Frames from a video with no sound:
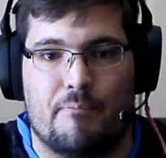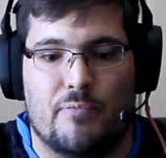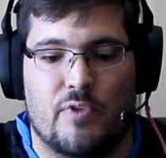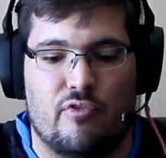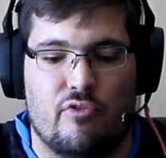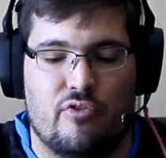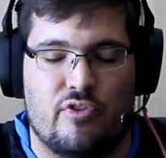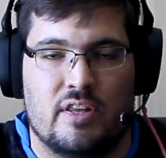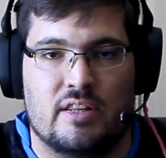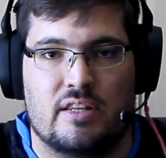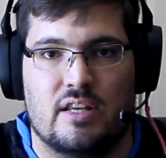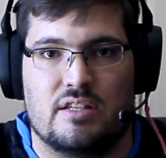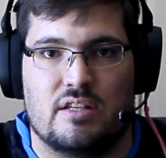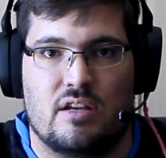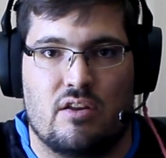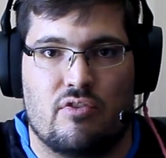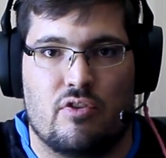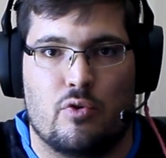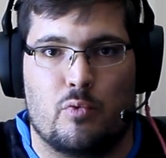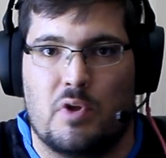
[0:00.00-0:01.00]
if you think there's
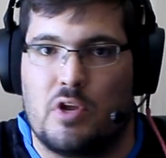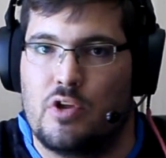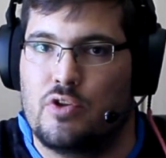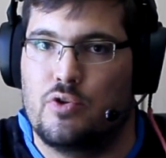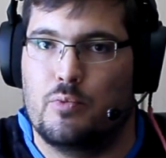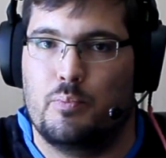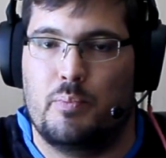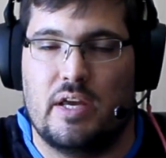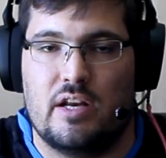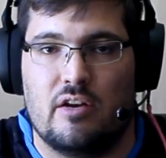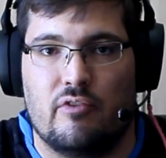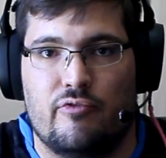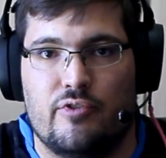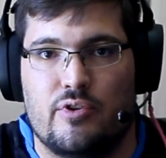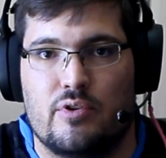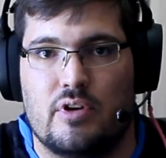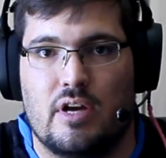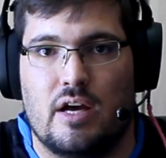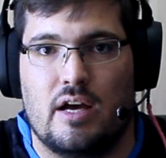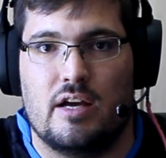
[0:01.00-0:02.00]
anything we can do better for
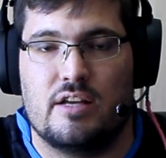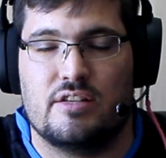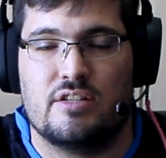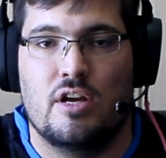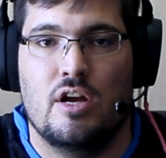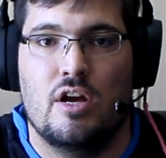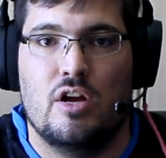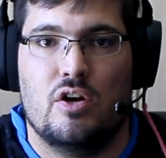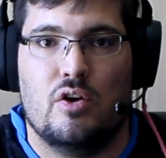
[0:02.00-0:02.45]
you guys,